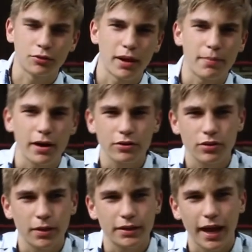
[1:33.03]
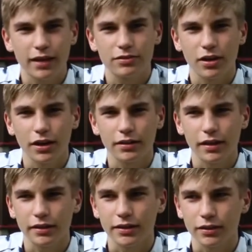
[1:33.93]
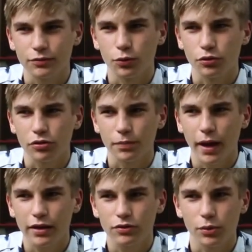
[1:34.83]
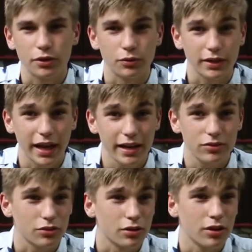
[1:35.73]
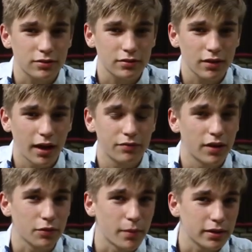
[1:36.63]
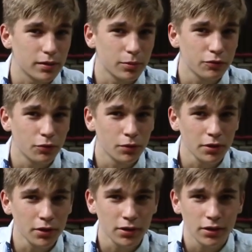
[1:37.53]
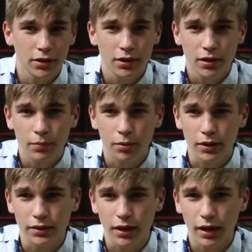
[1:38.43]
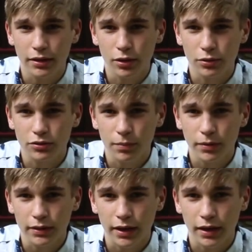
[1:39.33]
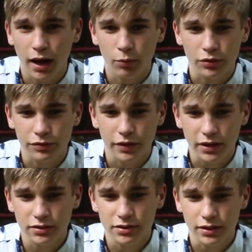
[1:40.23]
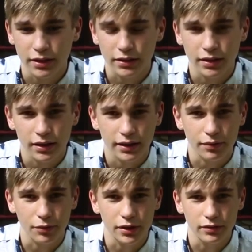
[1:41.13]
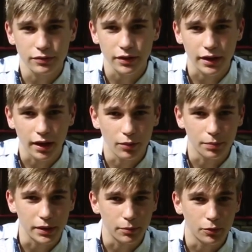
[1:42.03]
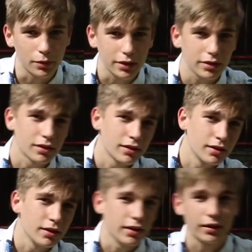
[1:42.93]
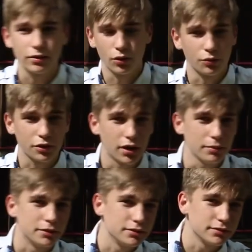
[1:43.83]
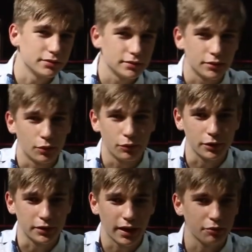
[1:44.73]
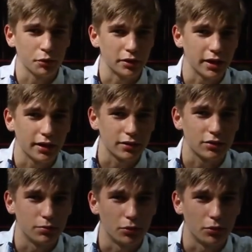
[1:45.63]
grandparents on my dad's side, they unfortunately passed away due to cancer. I've never met them before, but I know it's something that I want to fix and get rid of and help people with and overcome it. Hopefully everyone can at some